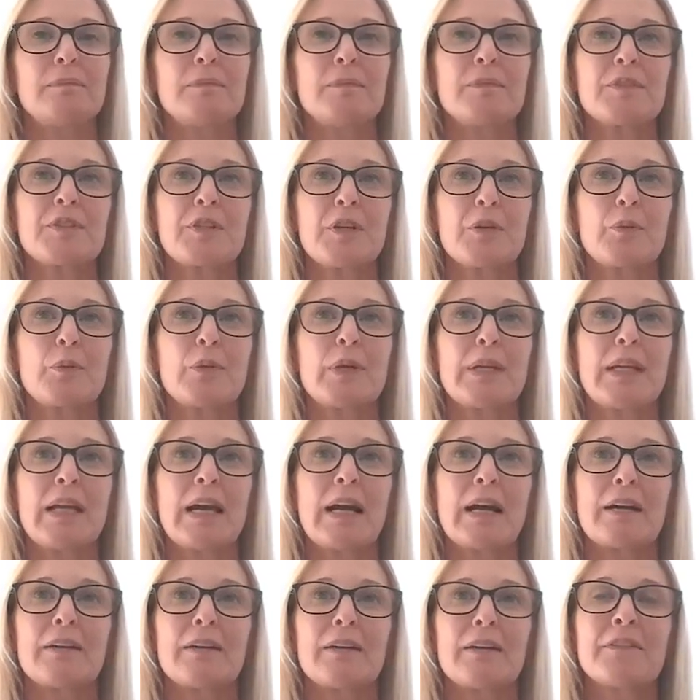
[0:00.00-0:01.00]
And so we
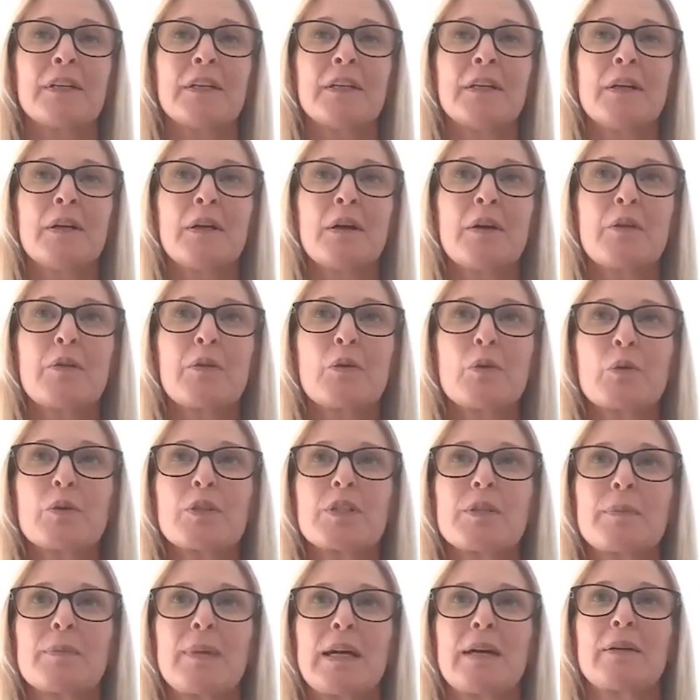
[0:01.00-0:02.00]
have
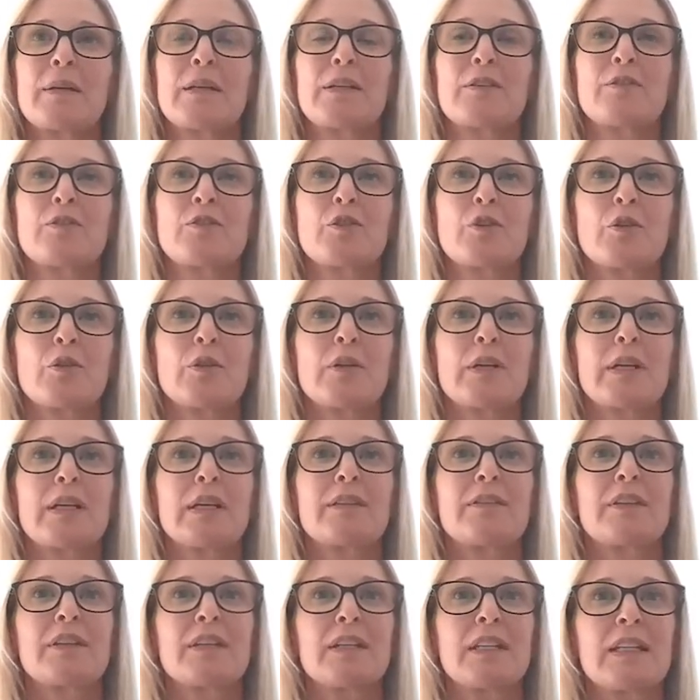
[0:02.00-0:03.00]
thought about
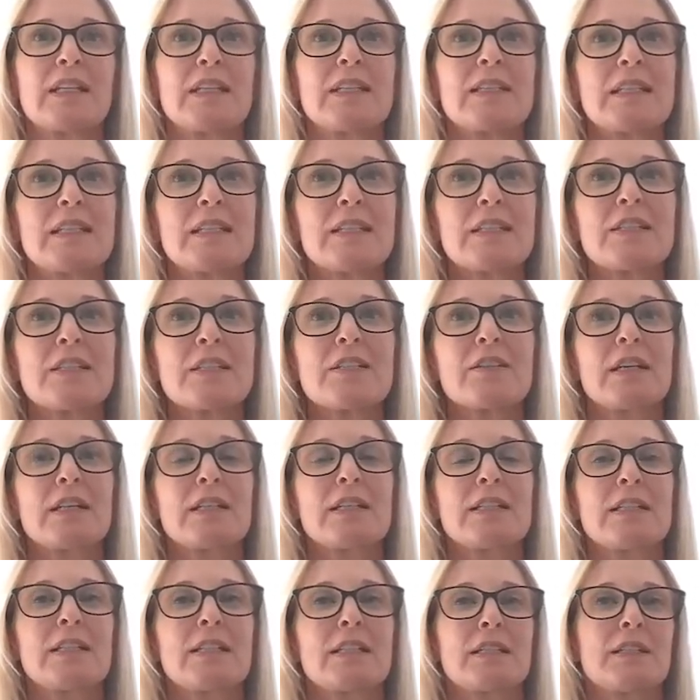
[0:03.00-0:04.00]
ensuring that it is
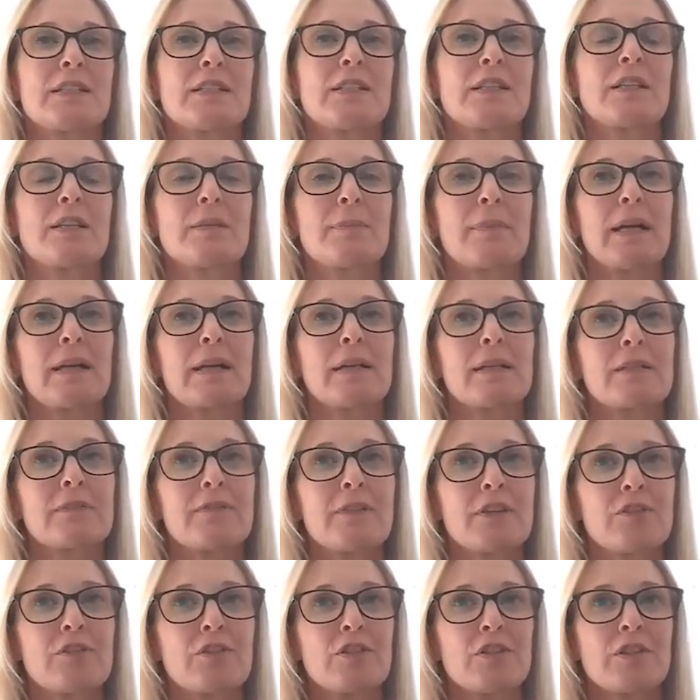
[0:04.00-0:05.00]
integrated into the bank's
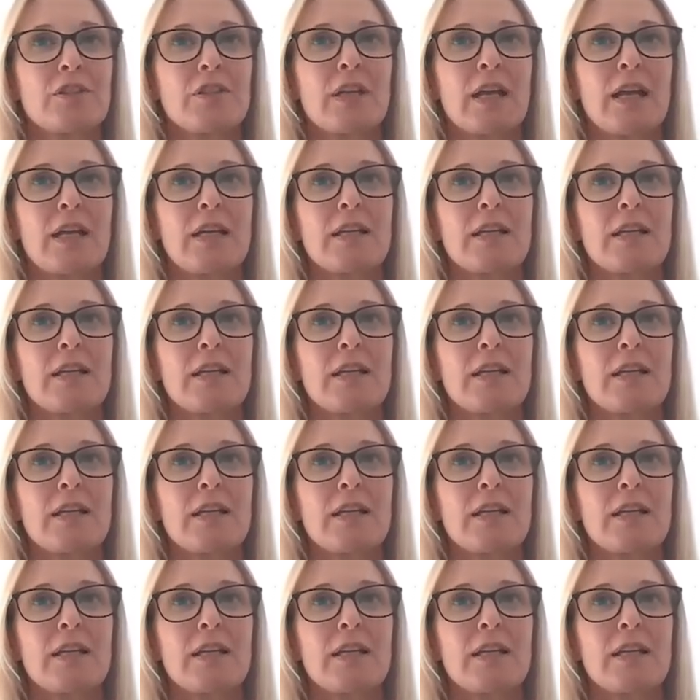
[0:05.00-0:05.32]
vision